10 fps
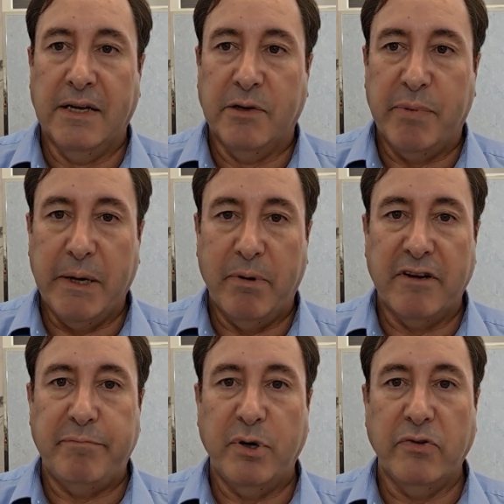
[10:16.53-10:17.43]
People
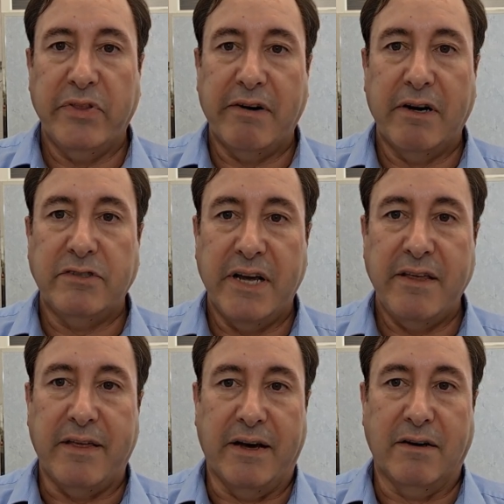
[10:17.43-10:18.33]
have pulled their own
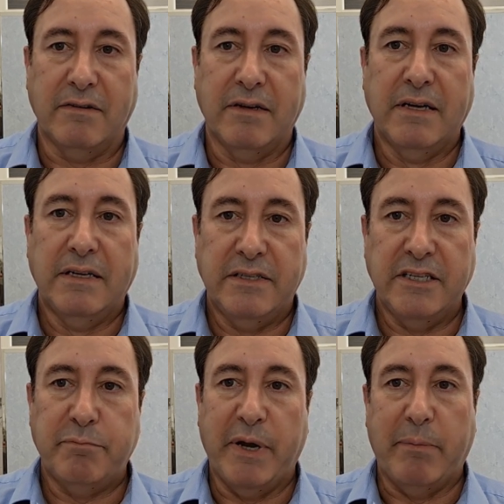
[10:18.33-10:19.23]
teeth out since
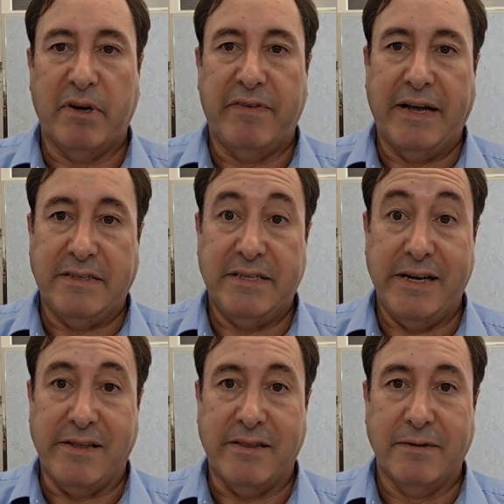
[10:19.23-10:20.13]
people have had
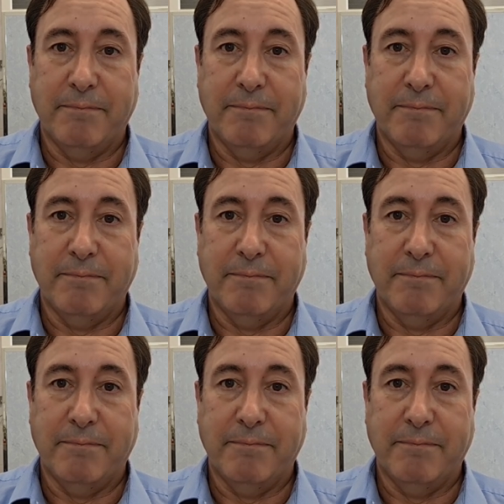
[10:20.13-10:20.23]
teeth.